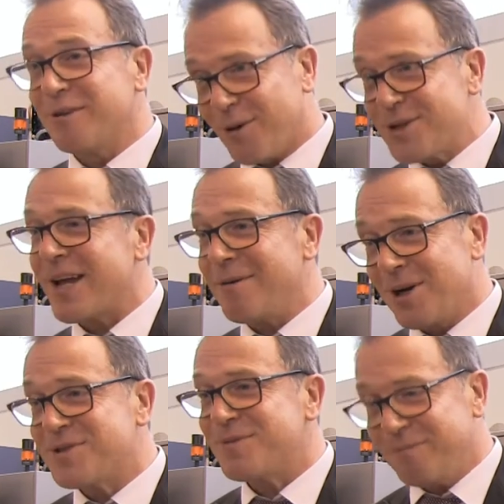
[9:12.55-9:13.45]
The first day
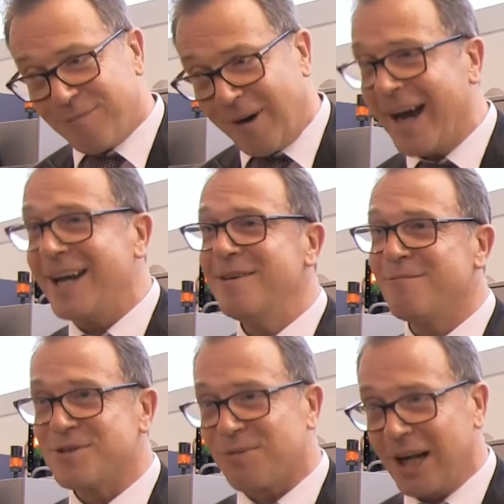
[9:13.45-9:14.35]
was fine,
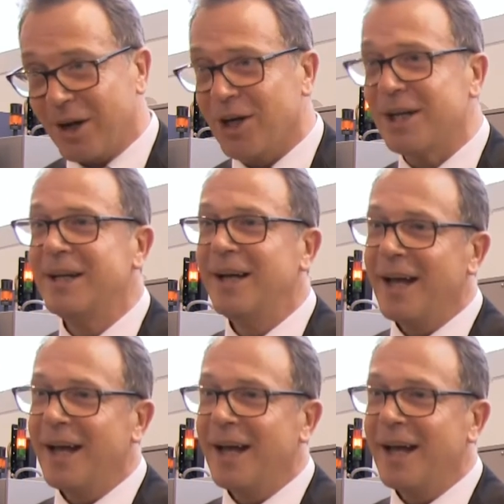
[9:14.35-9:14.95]
was really good,